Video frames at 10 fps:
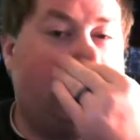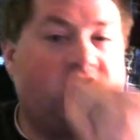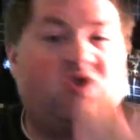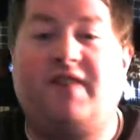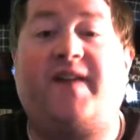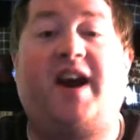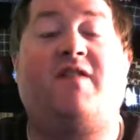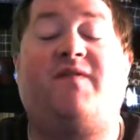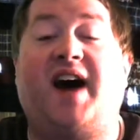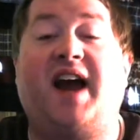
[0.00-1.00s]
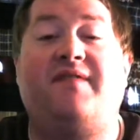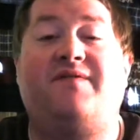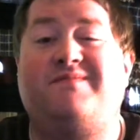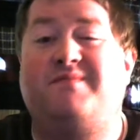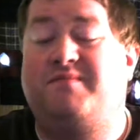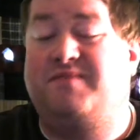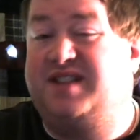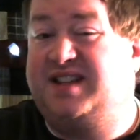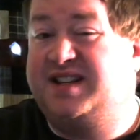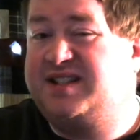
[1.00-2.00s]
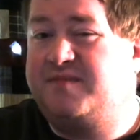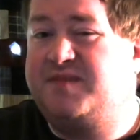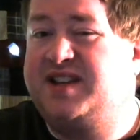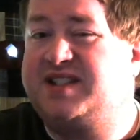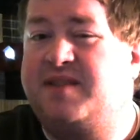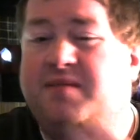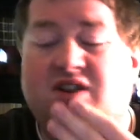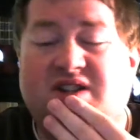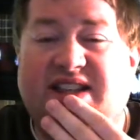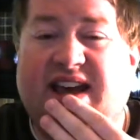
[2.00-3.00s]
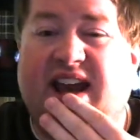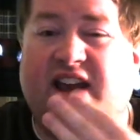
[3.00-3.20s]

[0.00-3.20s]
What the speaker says: Street Fighter V did something similar to that.